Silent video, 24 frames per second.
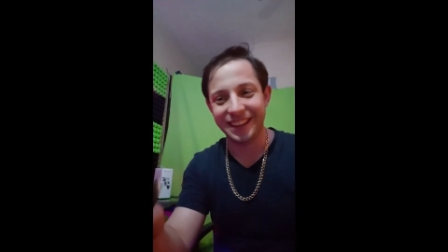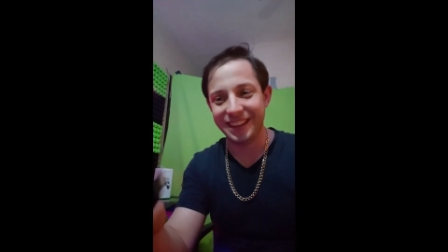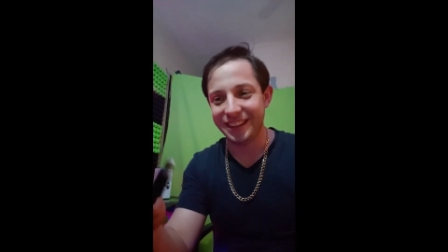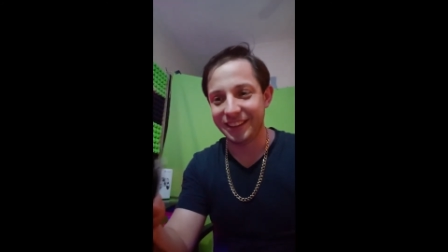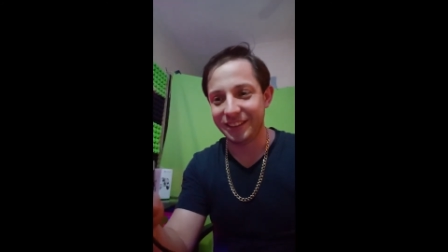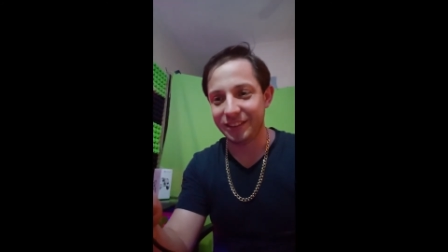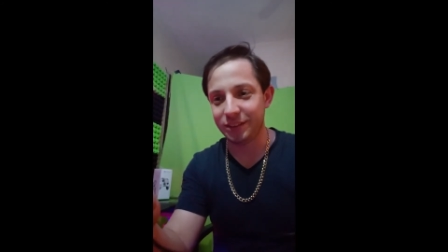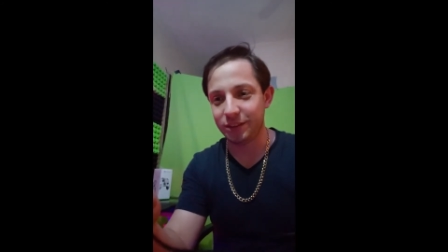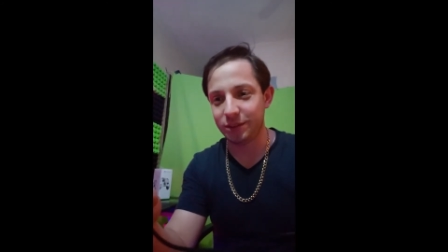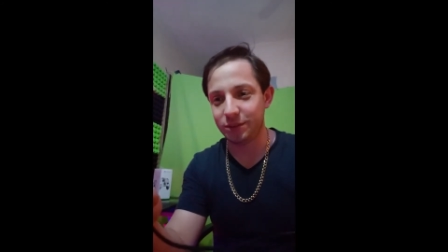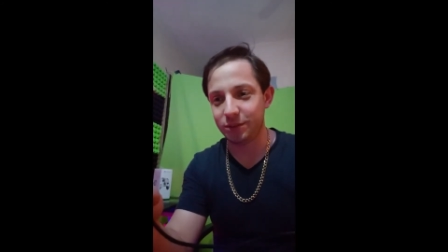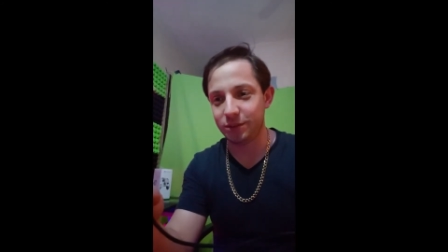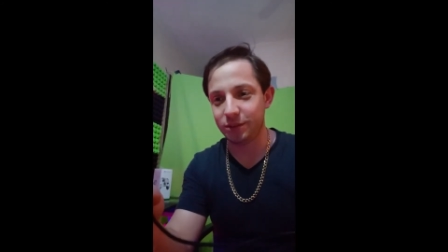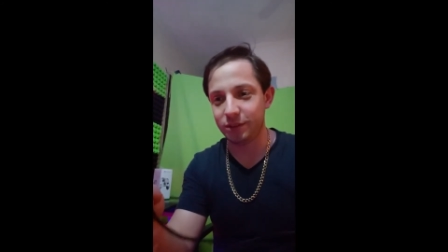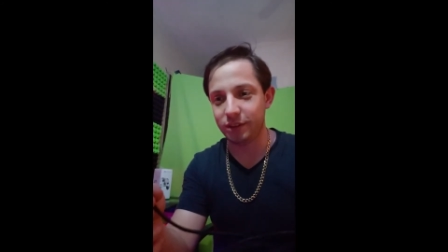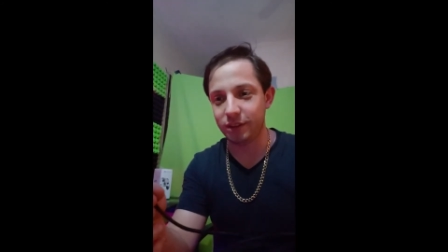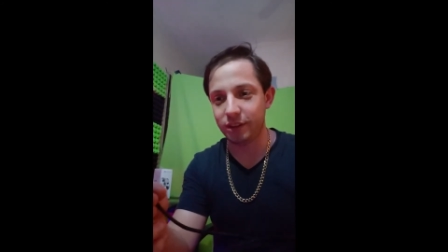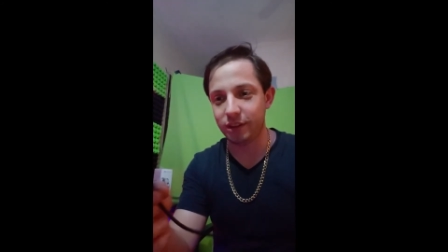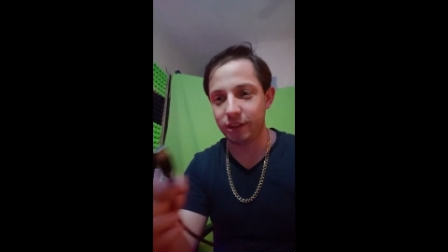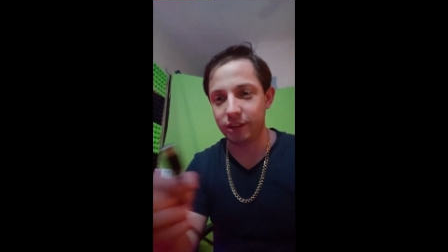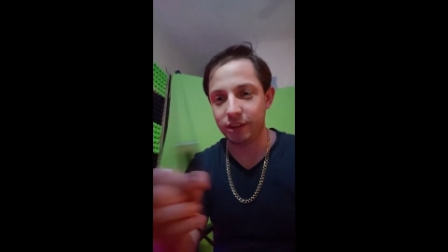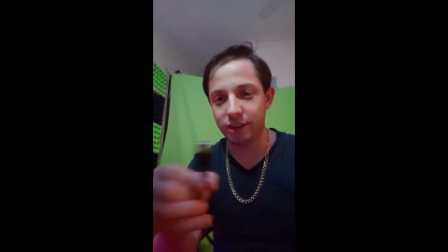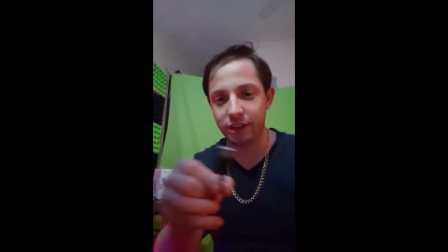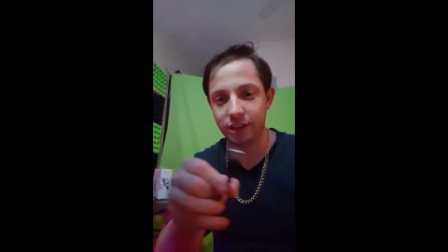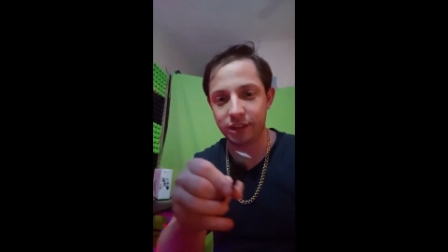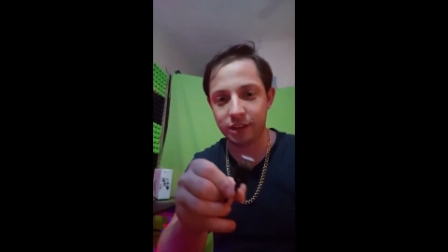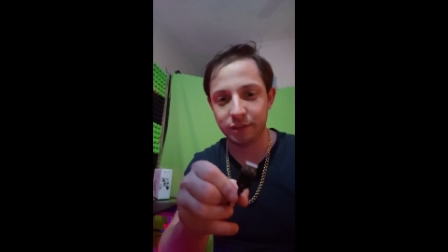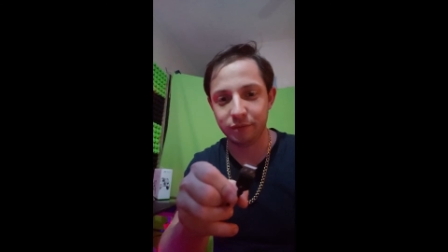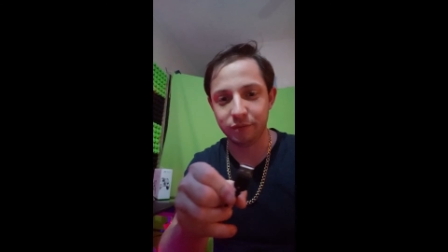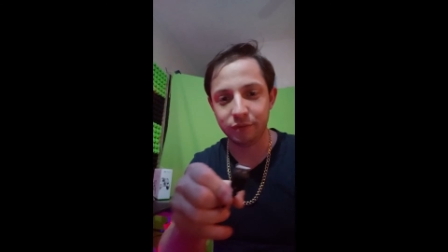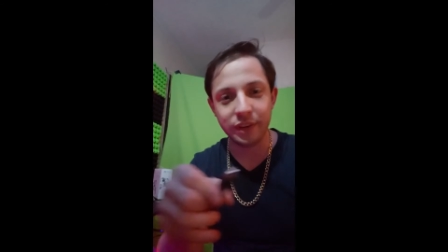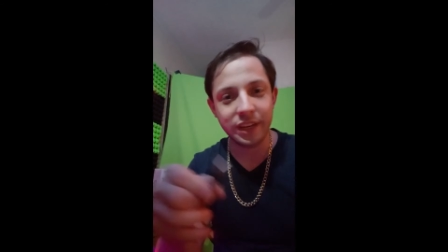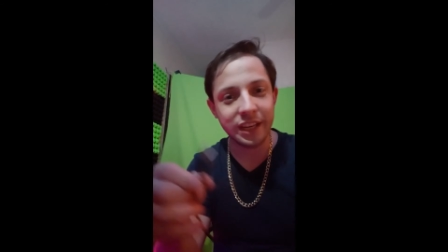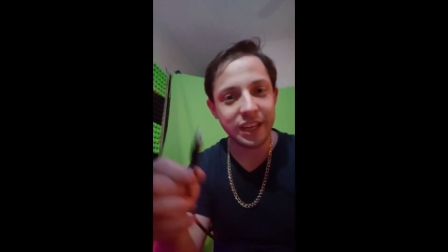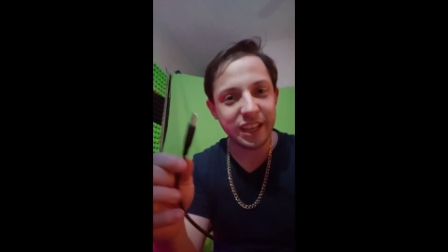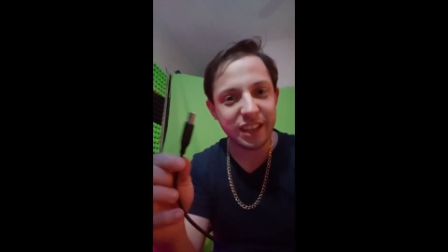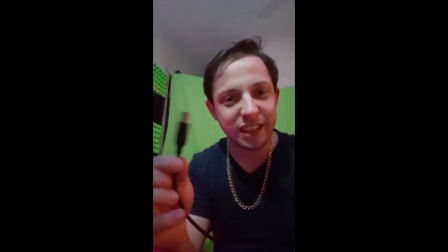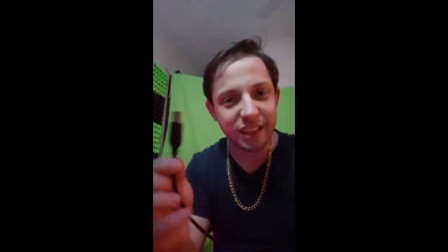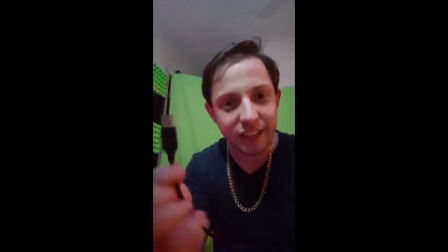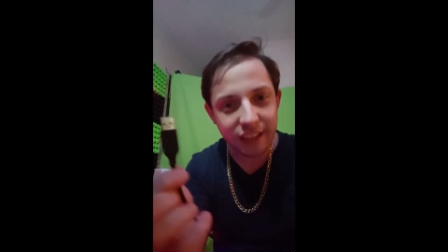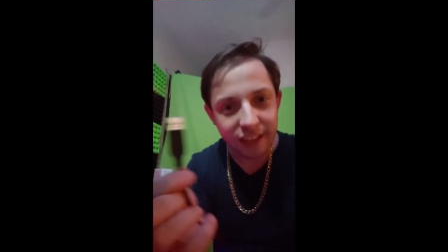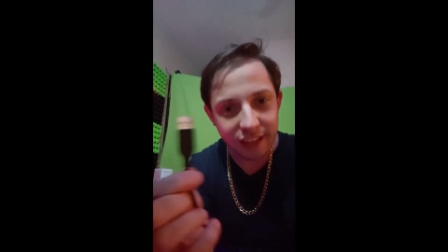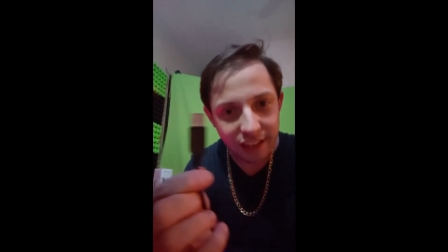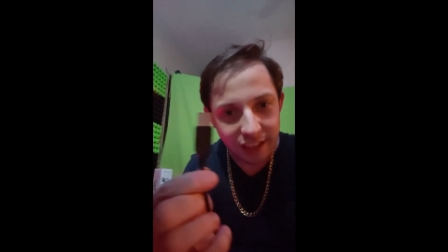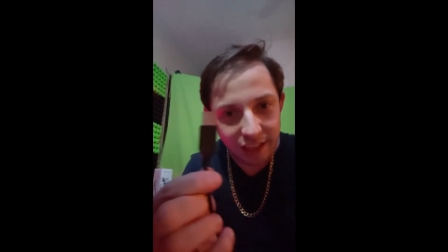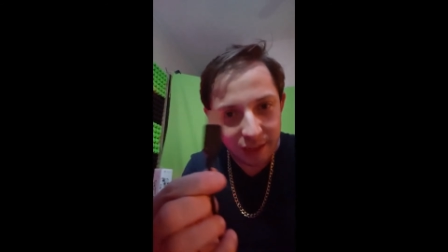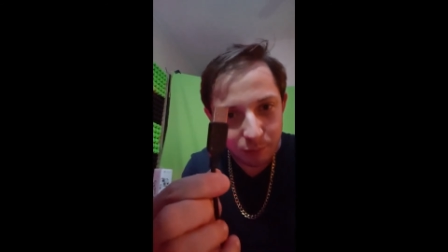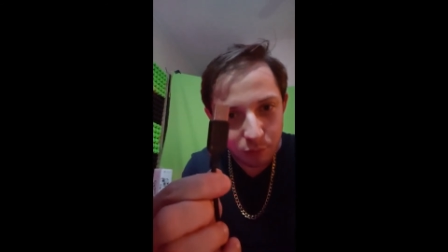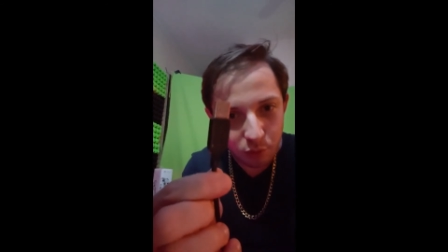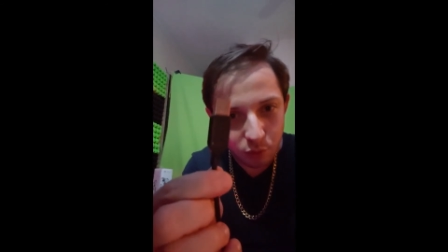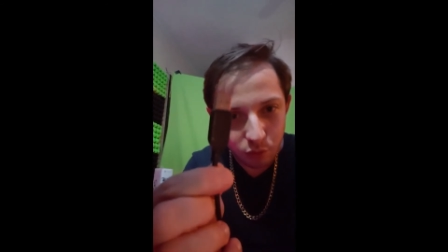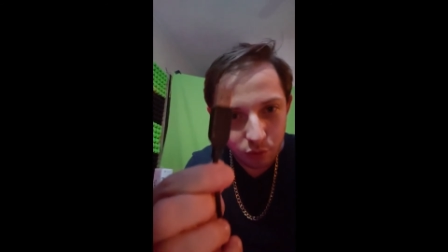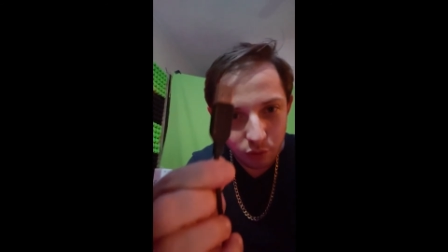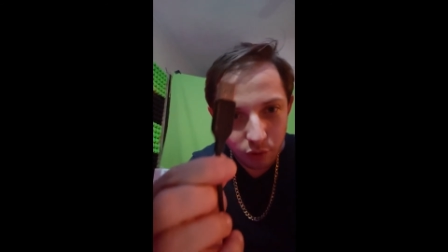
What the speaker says: So, the conveniently labeled